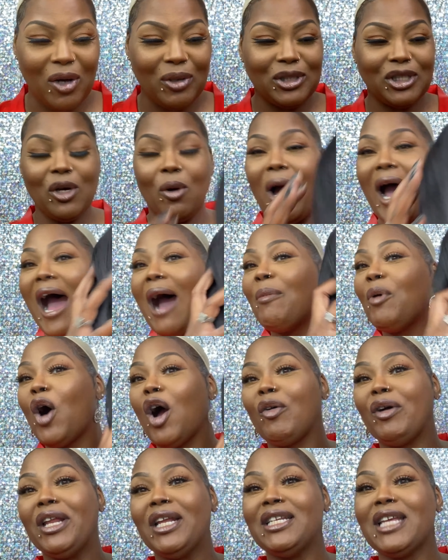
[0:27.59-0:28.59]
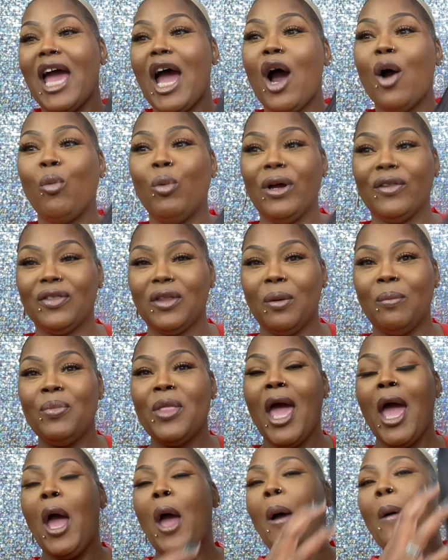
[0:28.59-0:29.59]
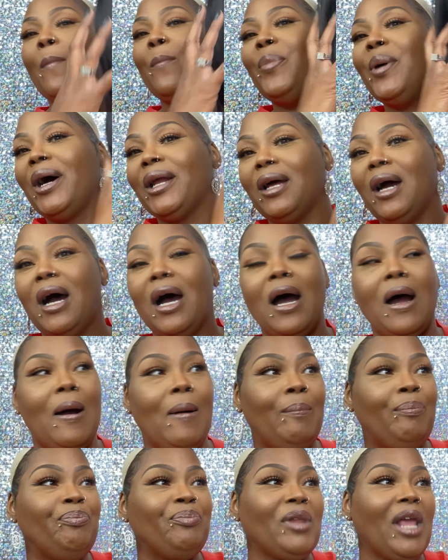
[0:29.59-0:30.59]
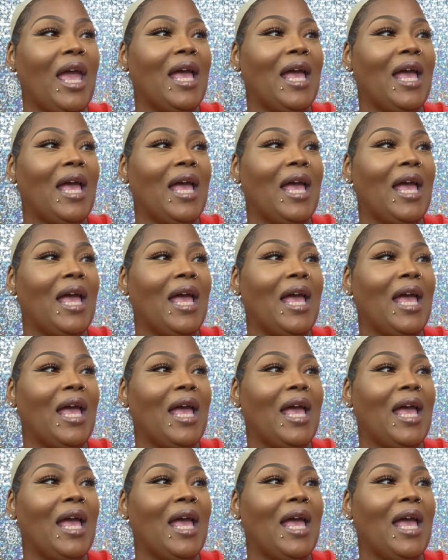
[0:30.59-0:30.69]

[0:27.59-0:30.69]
so I'm already down with them, but, um...